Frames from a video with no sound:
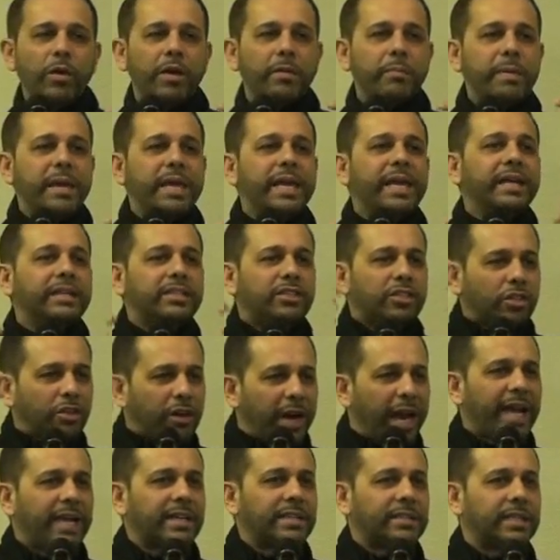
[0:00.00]
that we're being
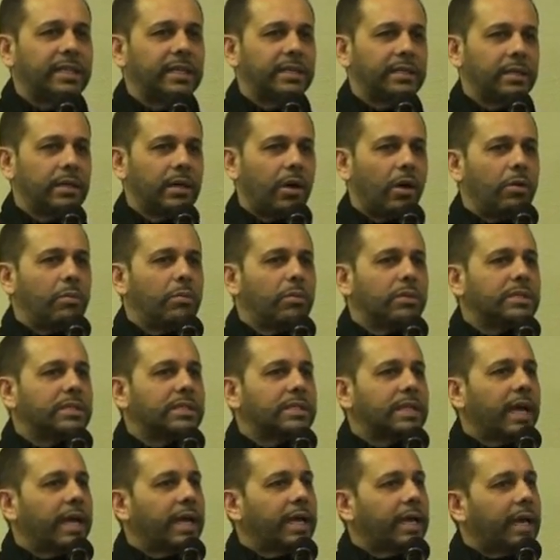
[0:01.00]
attracted
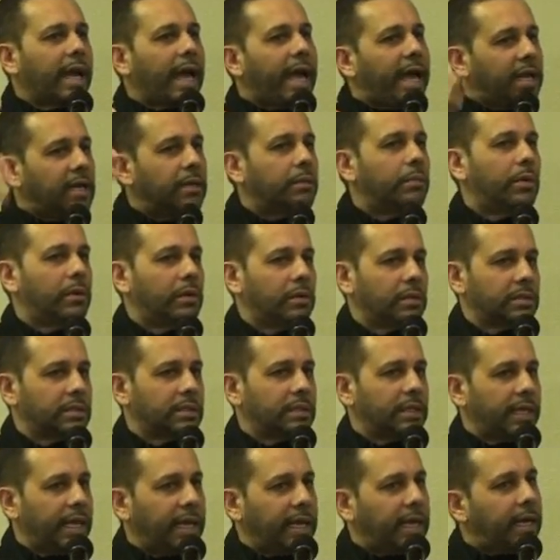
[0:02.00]
almost like
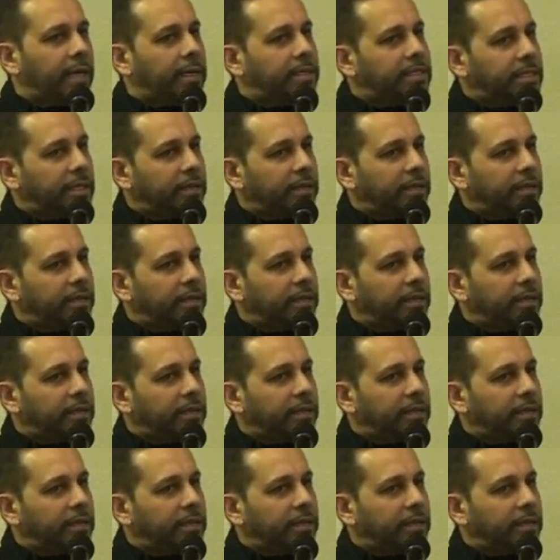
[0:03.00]
animals,